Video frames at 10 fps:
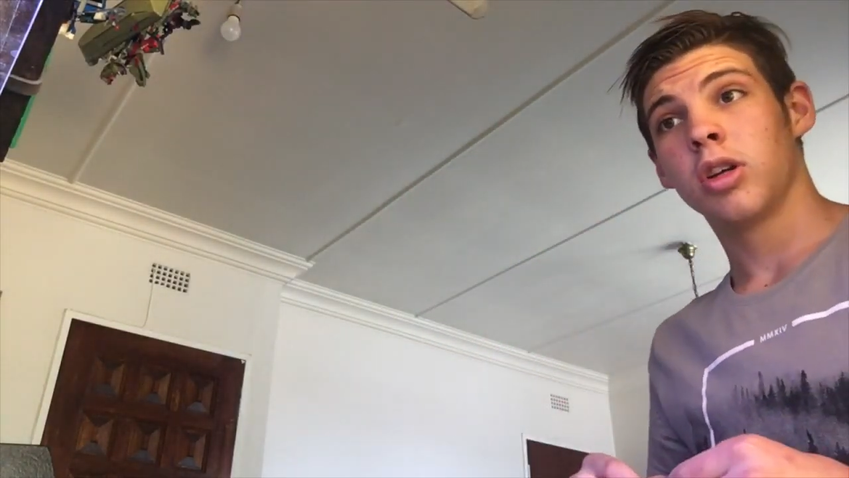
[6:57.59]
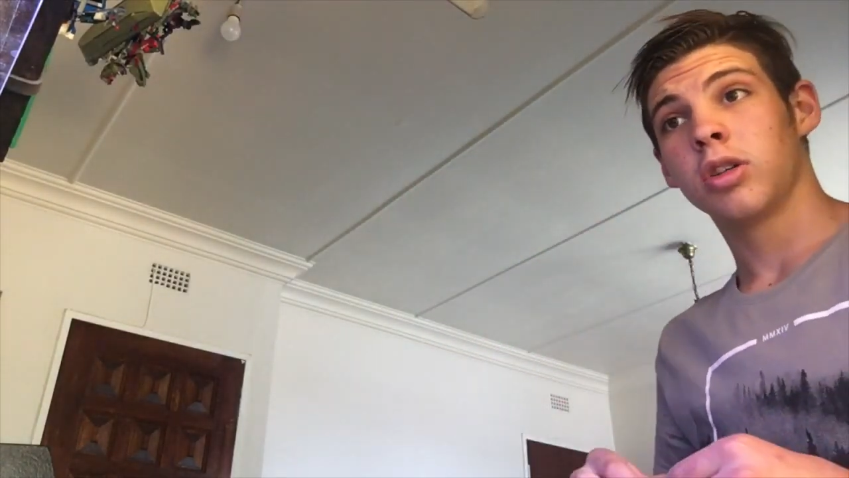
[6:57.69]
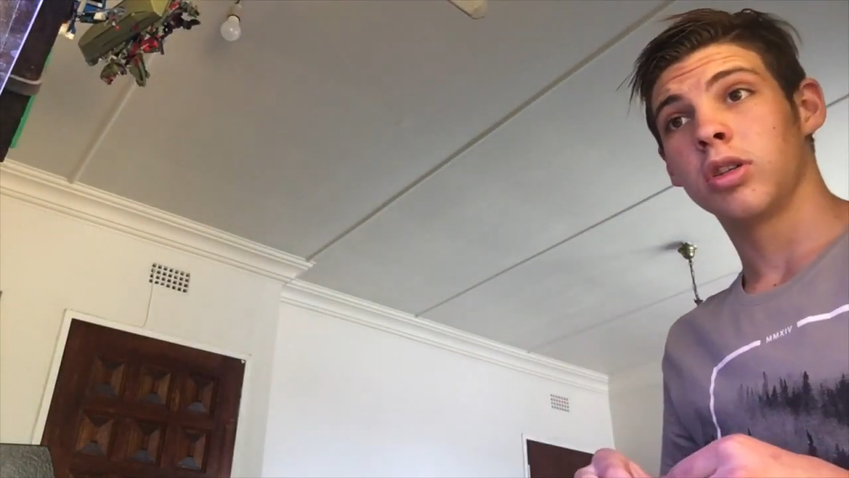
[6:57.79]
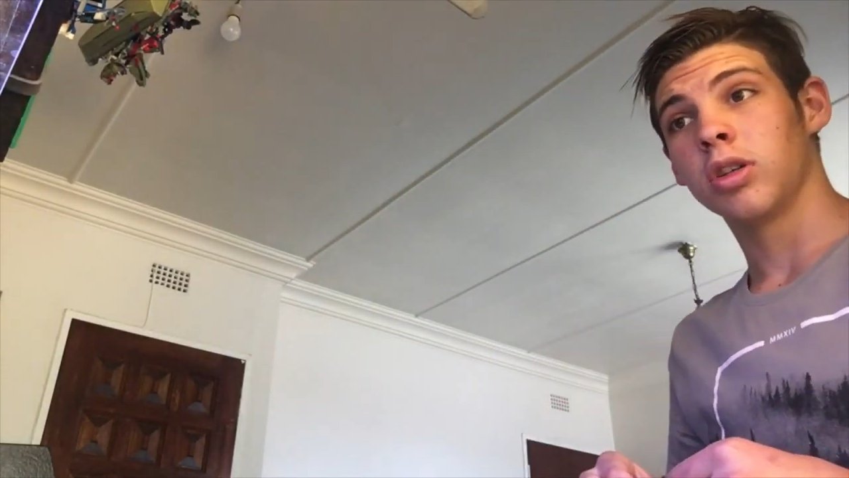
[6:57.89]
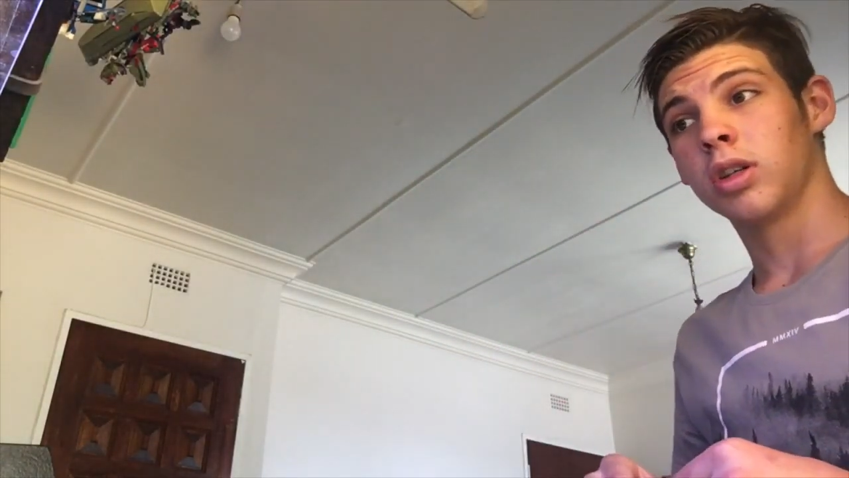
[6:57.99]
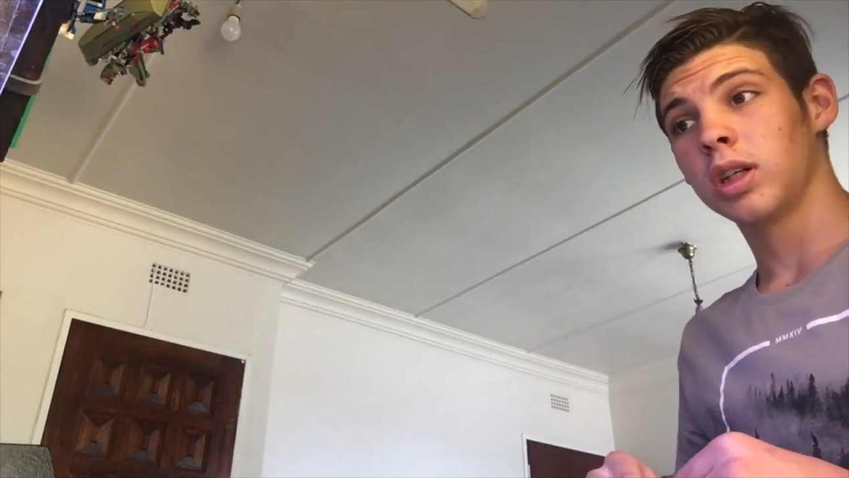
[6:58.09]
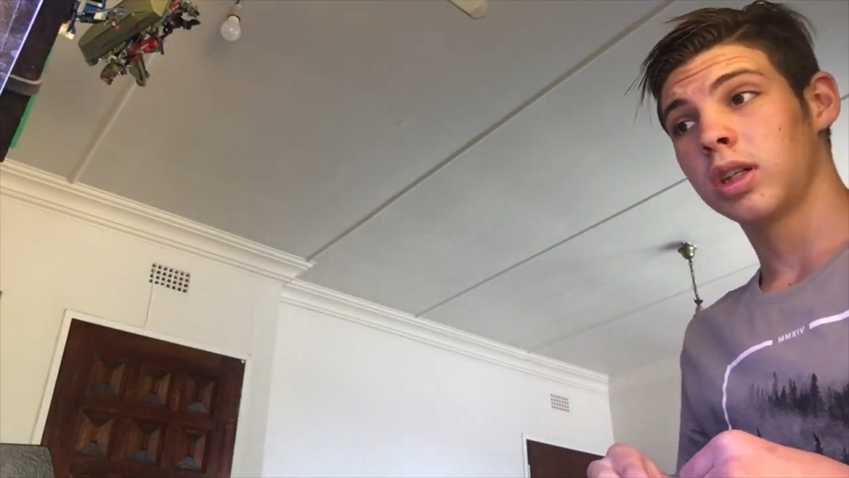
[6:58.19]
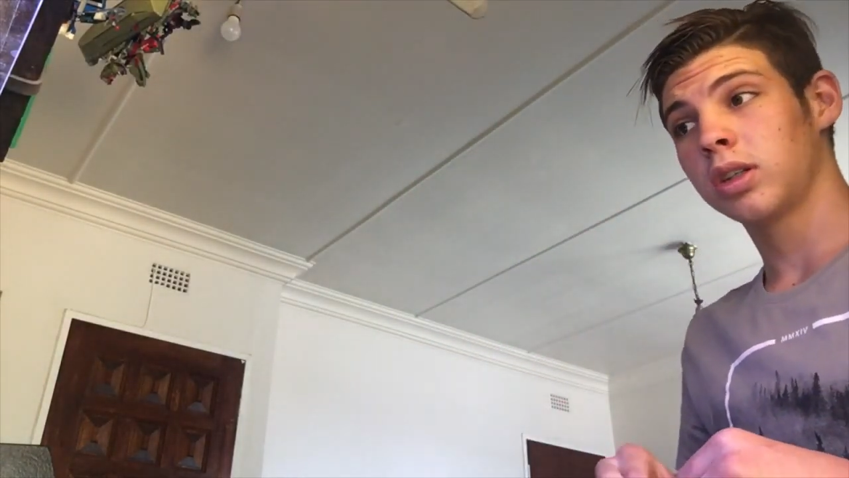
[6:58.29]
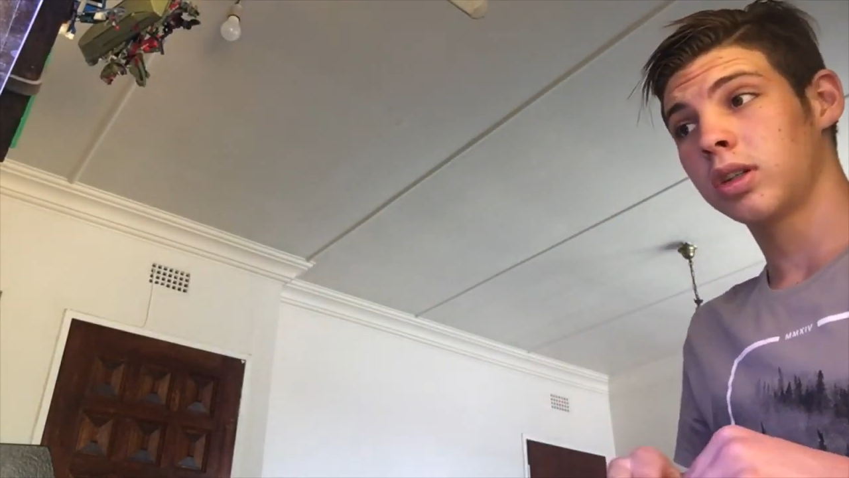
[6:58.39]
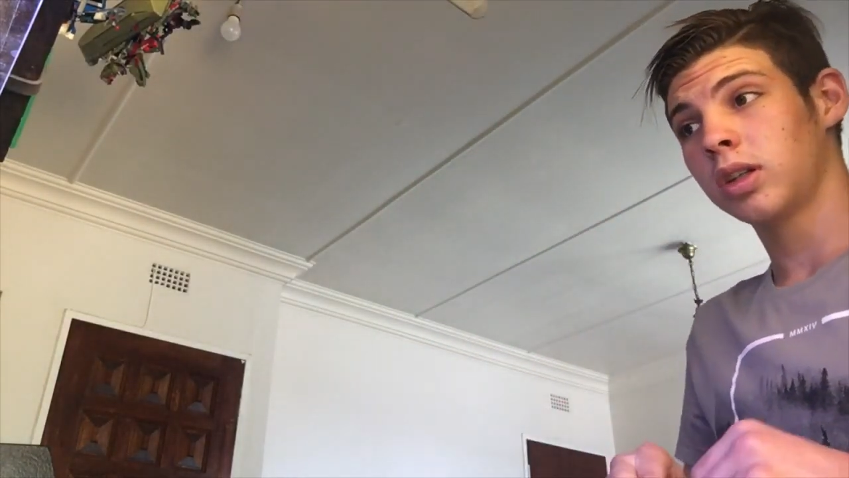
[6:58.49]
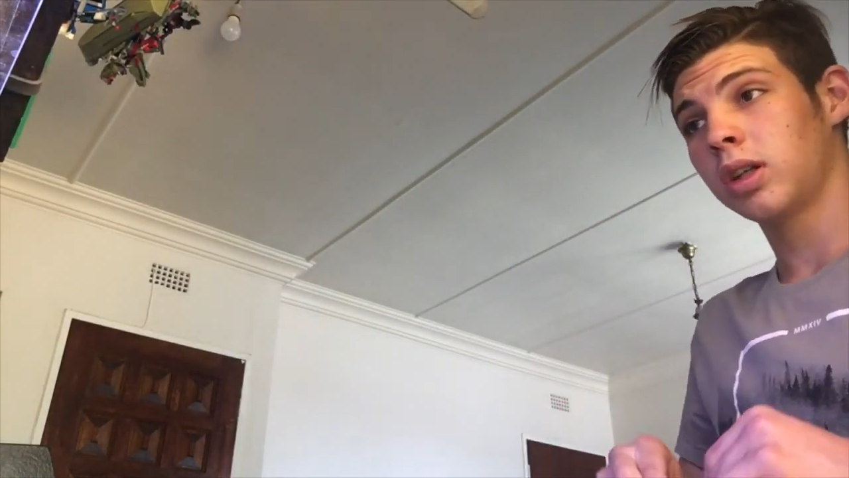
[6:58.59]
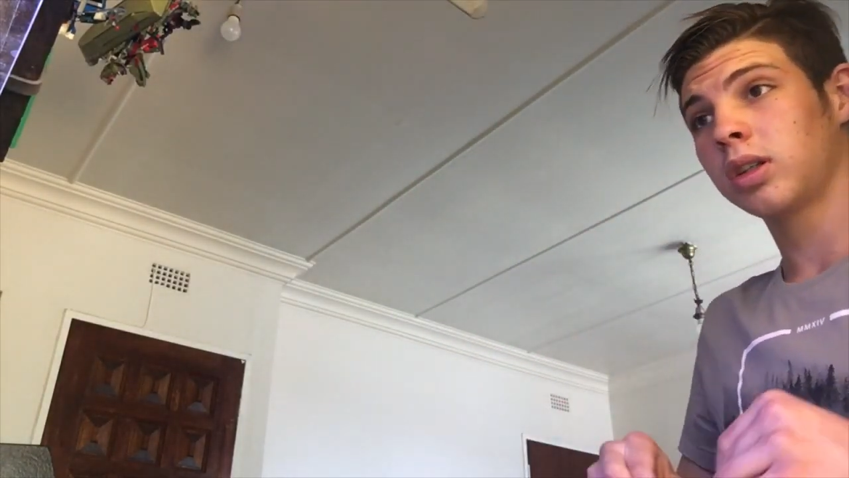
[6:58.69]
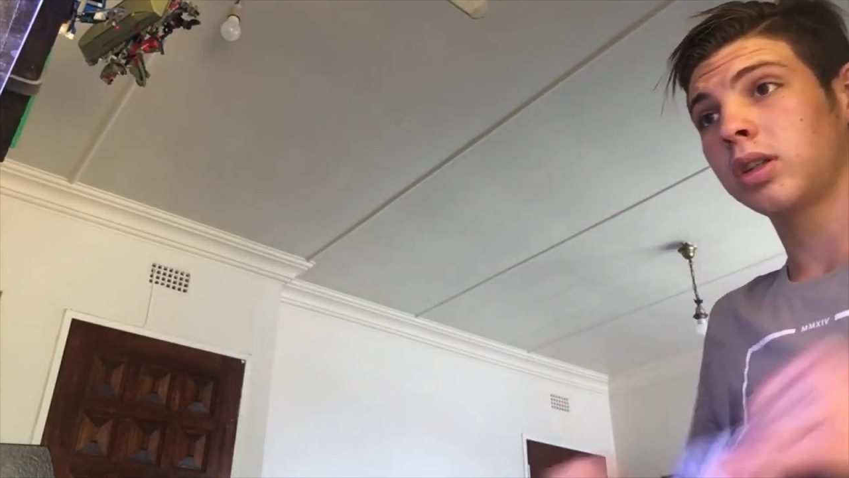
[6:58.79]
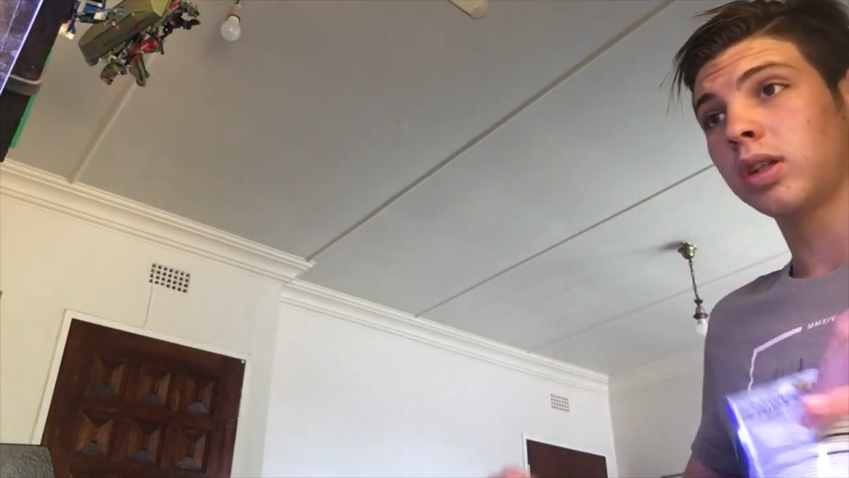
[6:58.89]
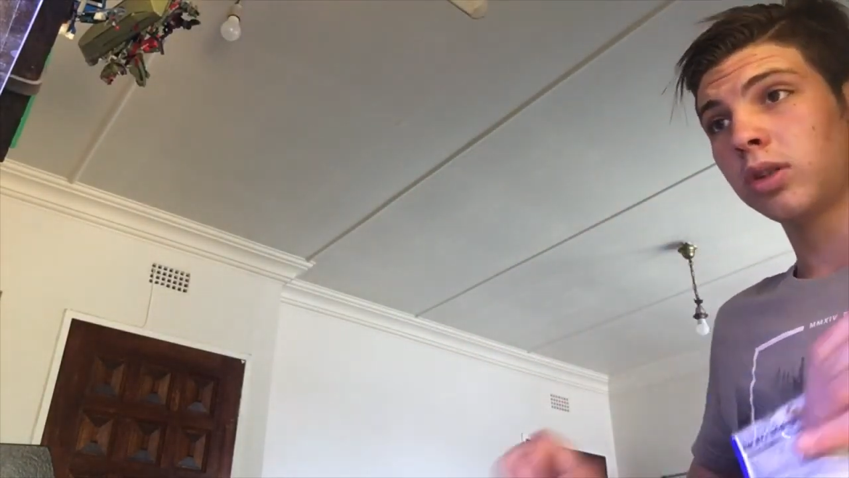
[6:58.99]
So
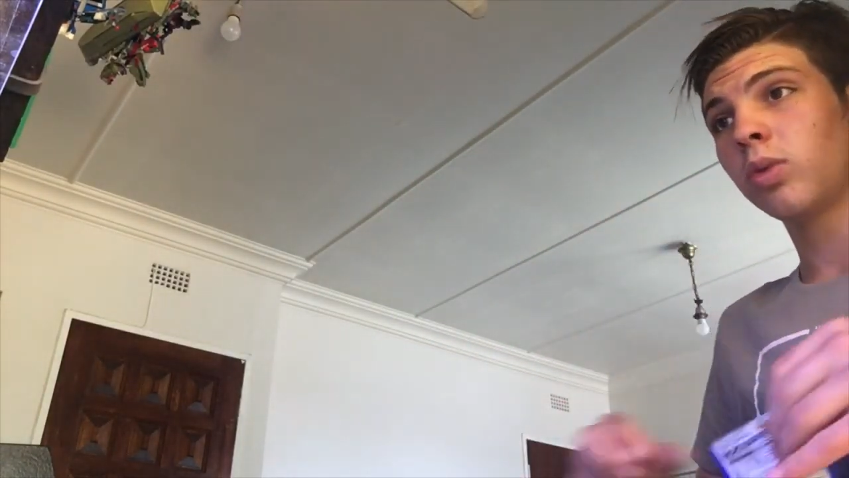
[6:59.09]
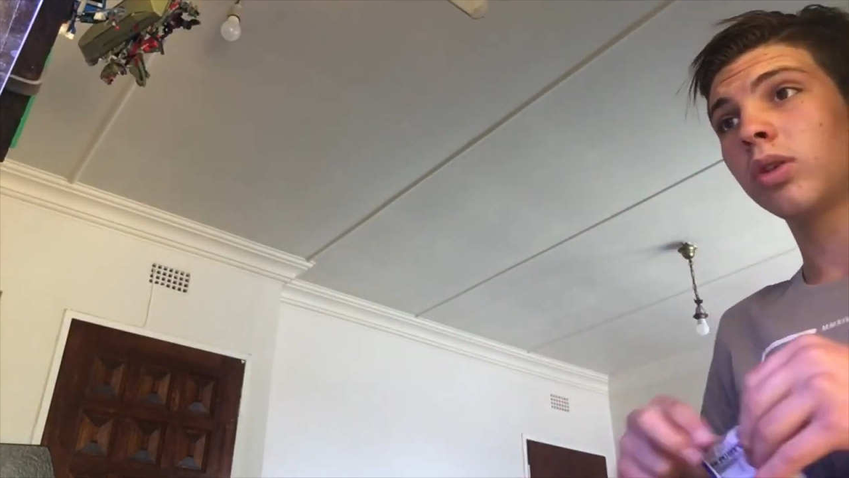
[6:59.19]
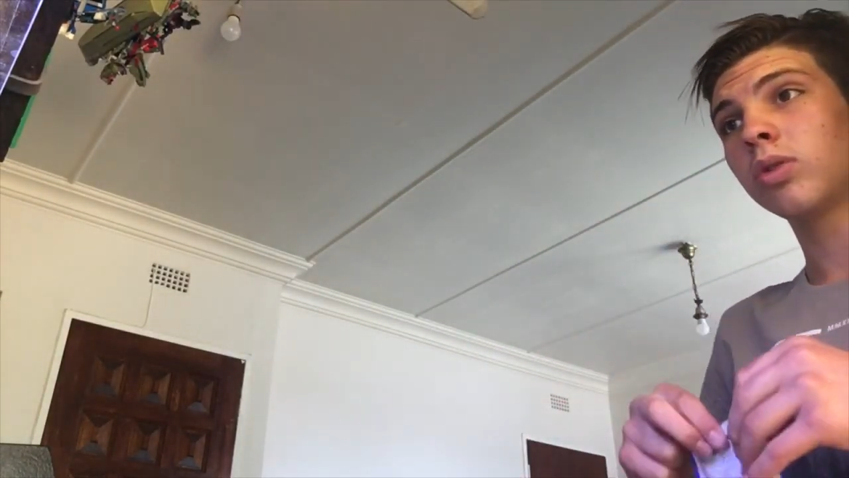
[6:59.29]
that's quite